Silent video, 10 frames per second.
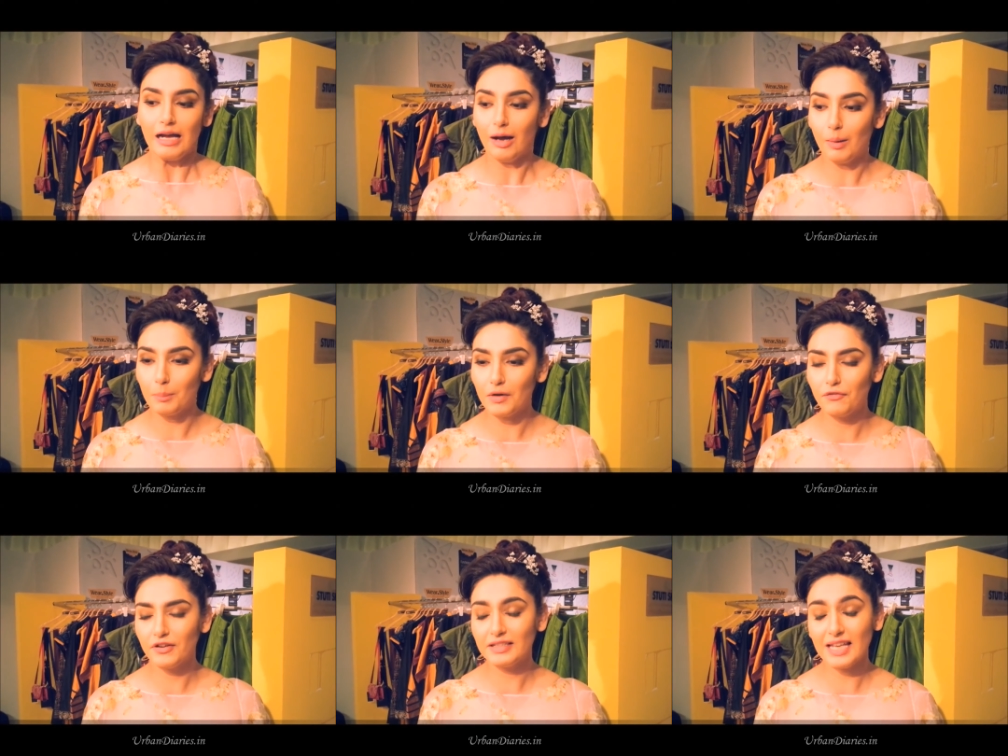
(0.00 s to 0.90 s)
A
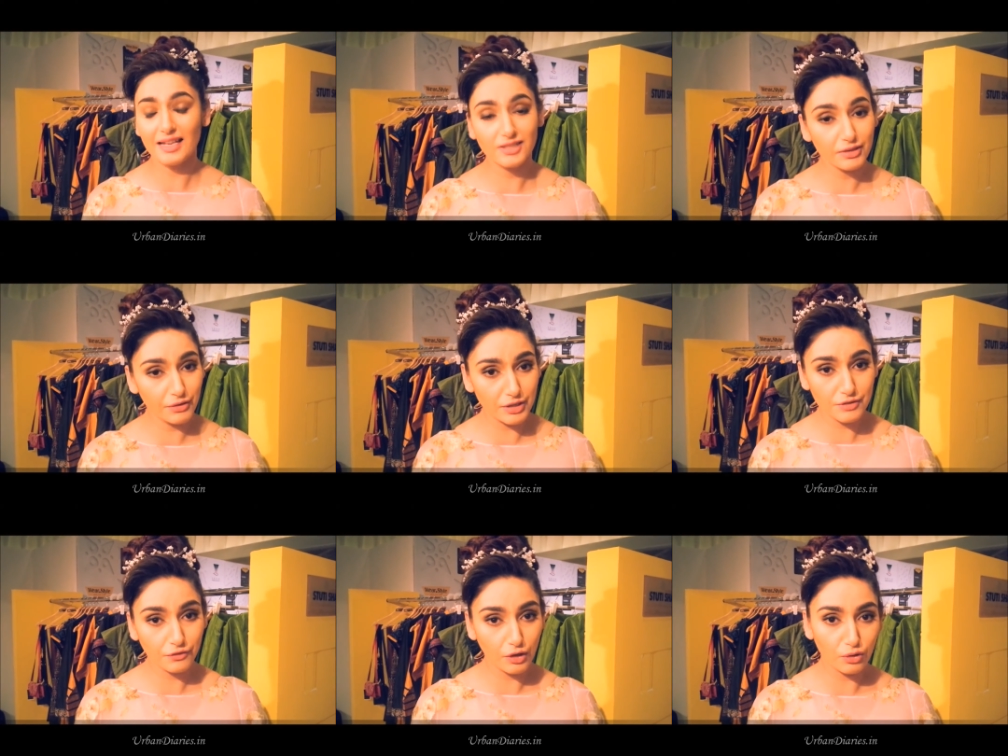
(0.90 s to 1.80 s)
fantastic range
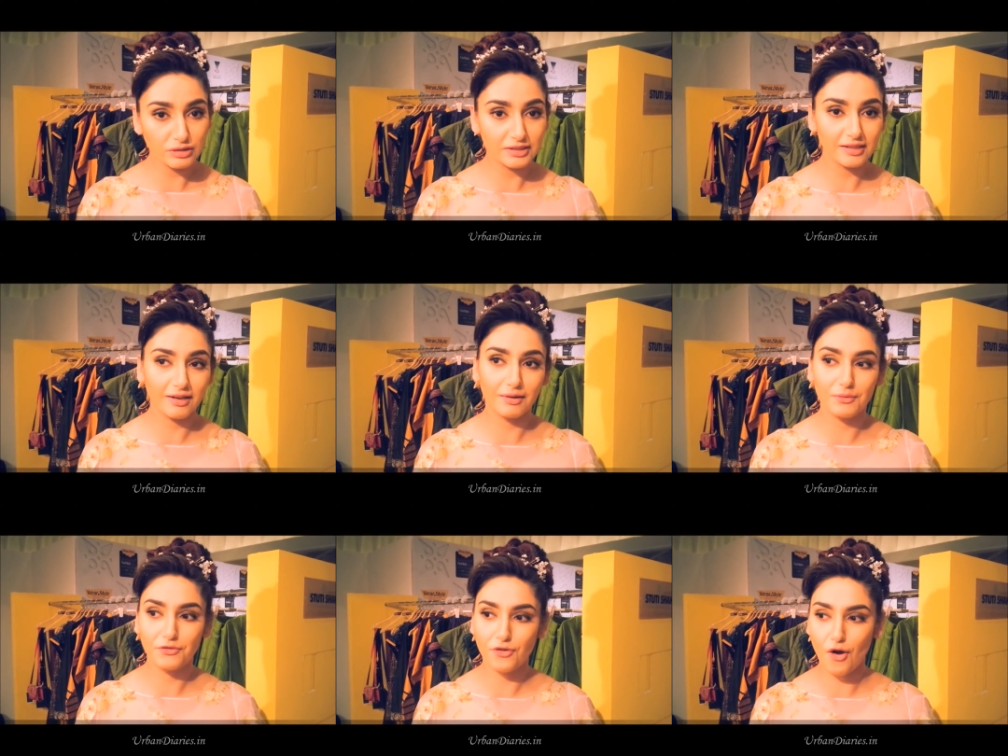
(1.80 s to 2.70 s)
of clothes
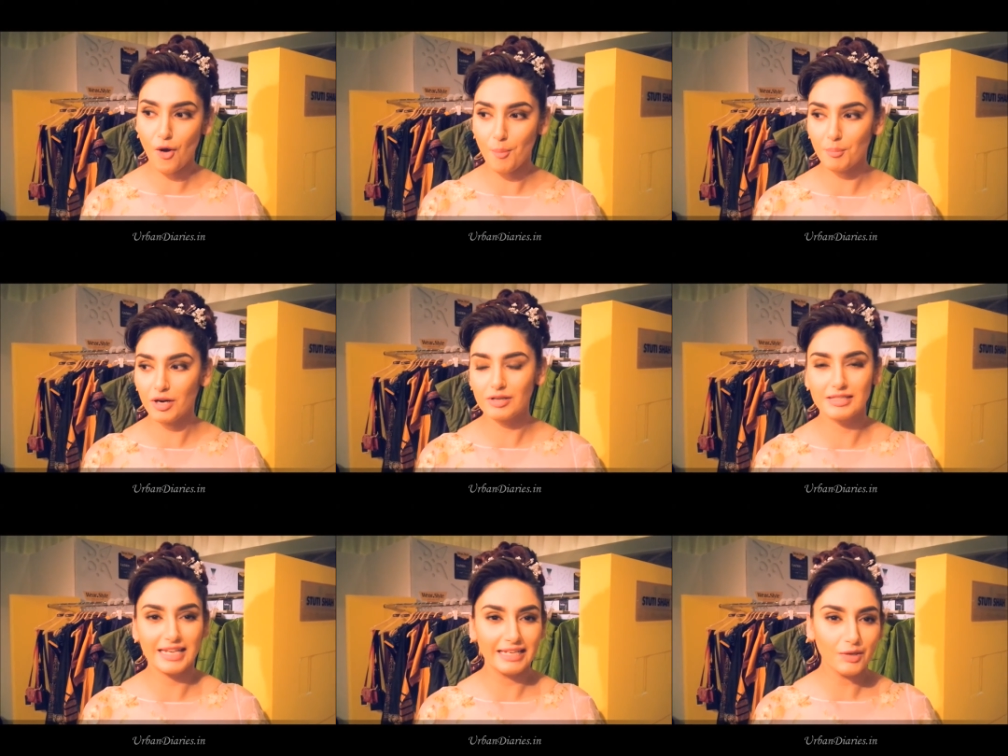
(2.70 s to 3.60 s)
from
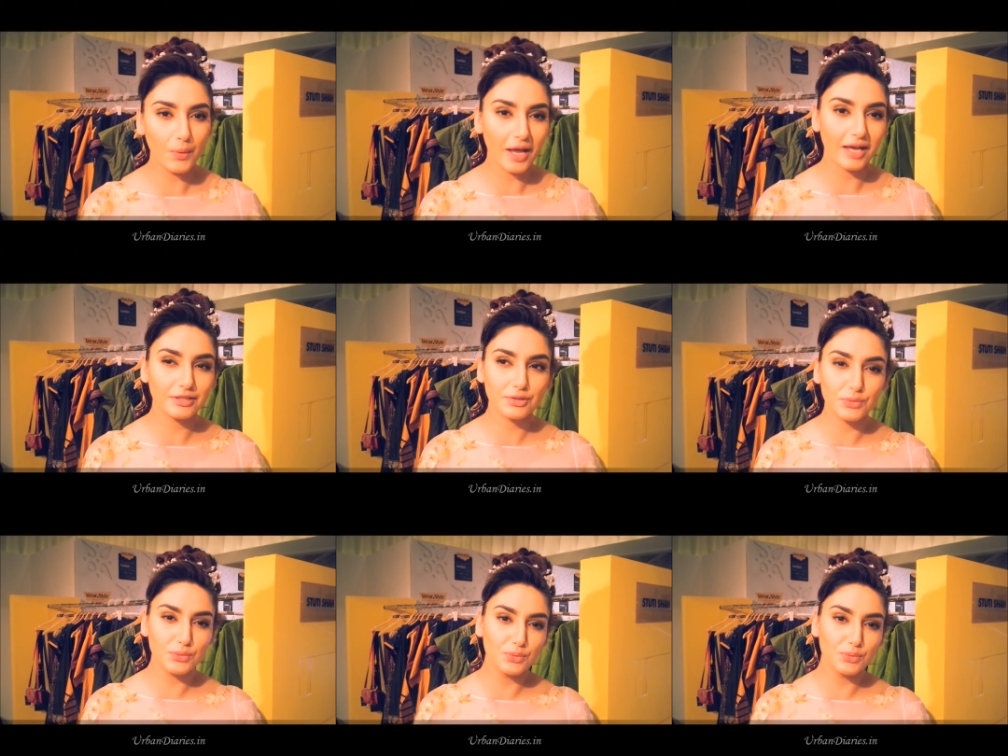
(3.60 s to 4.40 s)
daily wear to